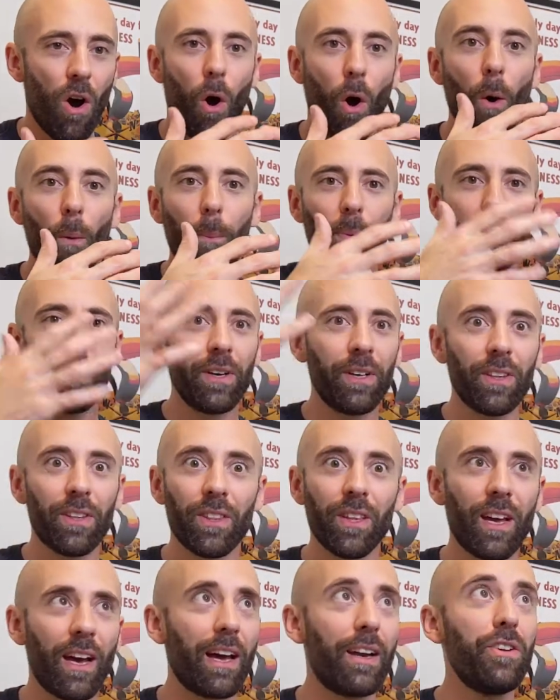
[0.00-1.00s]

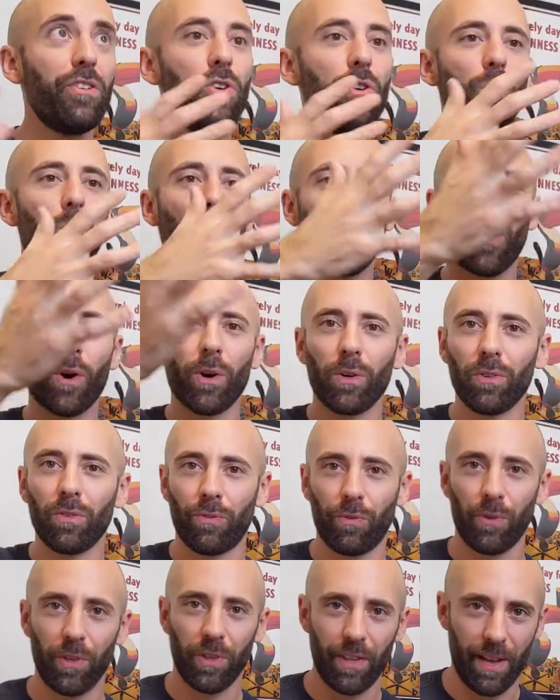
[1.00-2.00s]
open a new world
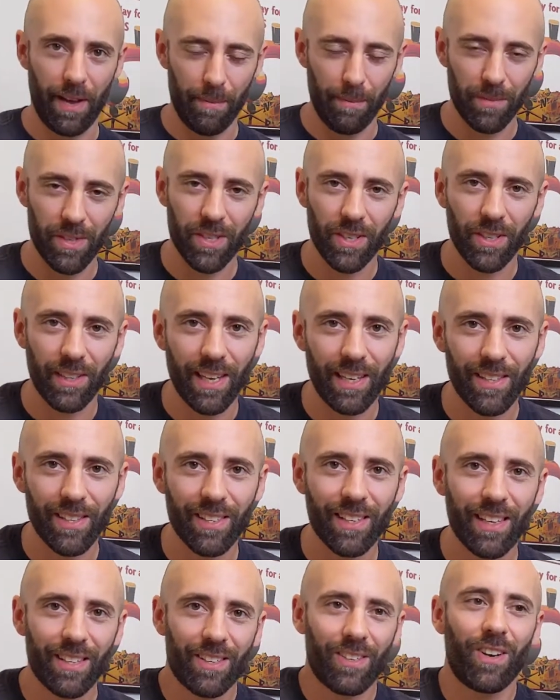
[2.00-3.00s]
for them. So
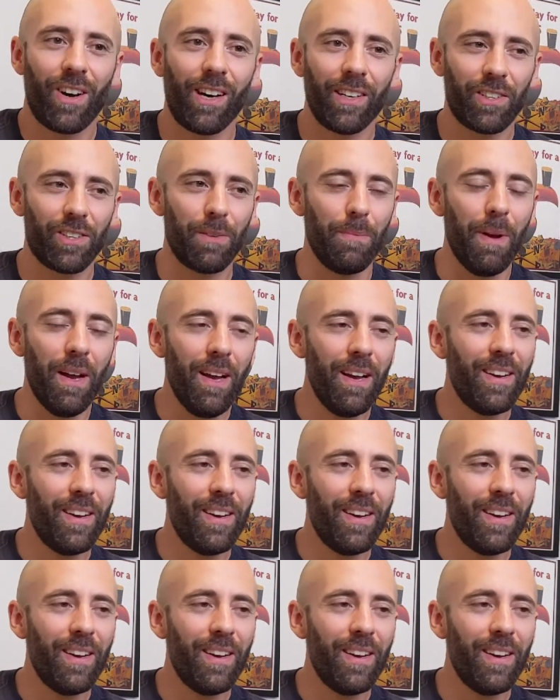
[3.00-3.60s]
that's awesome.